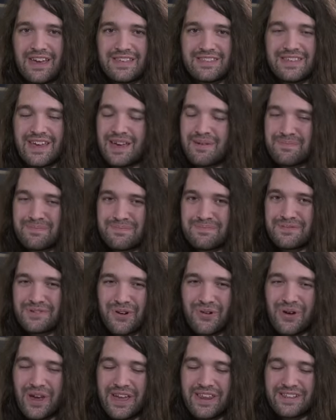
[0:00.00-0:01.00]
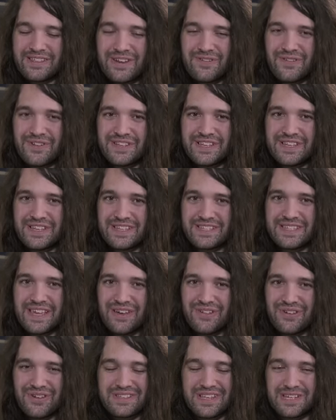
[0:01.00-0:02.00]
that created differences
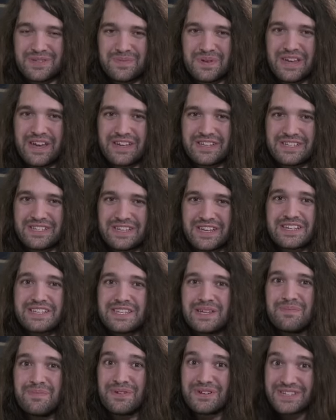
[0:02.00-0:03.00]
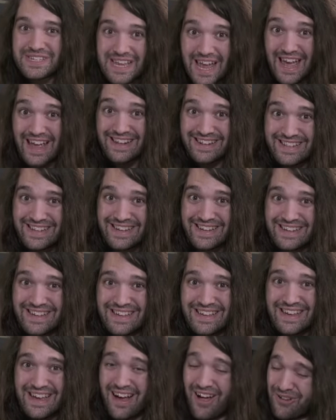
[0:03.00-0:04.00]
that looked as big as 60%,
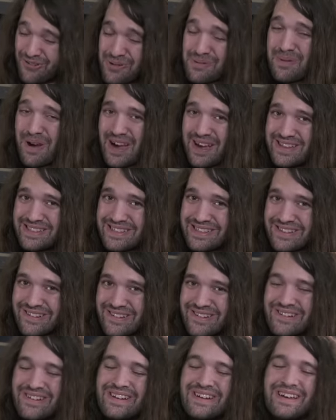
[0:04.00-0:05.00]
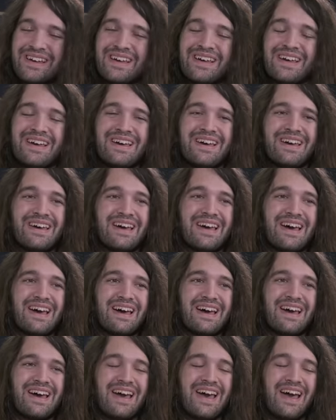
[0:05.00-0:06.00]
I'll remind you,
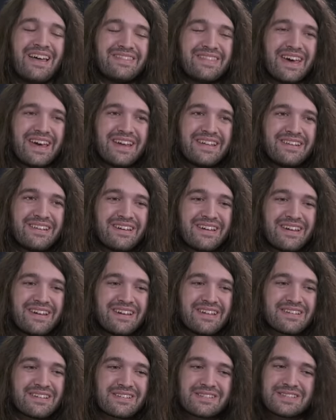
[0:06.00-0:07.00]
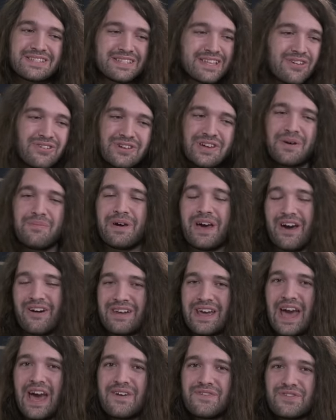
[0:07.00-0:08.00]
and then still come out
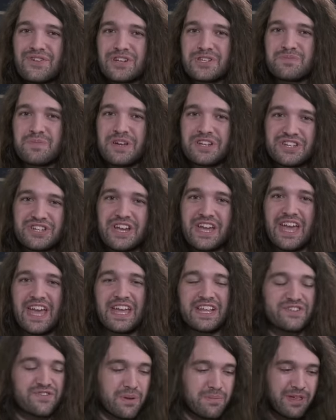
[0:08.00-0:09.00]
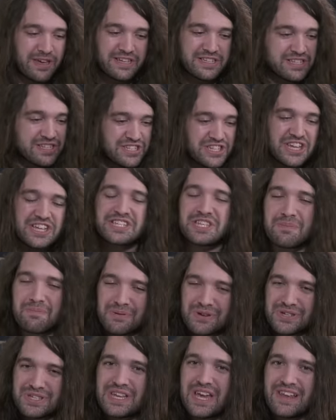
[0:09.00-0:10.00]
after it's been changed from like
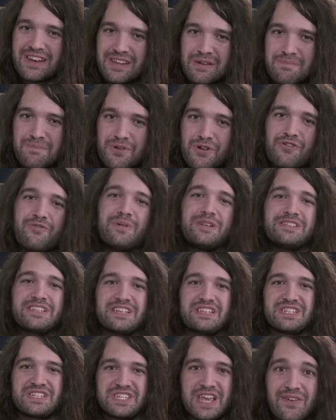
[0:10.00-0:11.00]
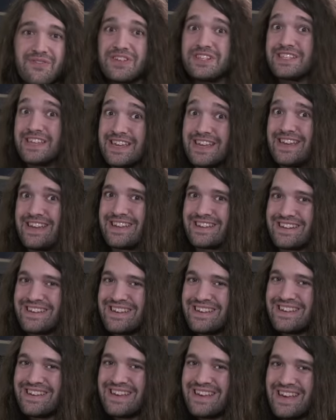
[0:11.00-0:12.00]
60% improvement to 17
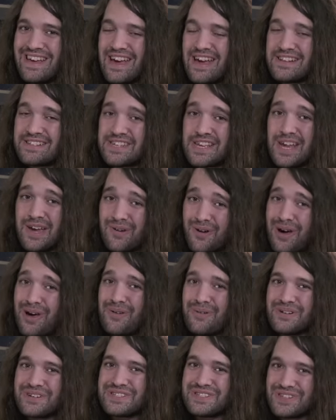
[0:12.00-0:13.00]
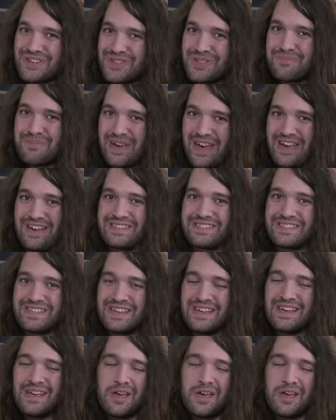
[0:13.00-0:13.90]
and say, well, we're still the best.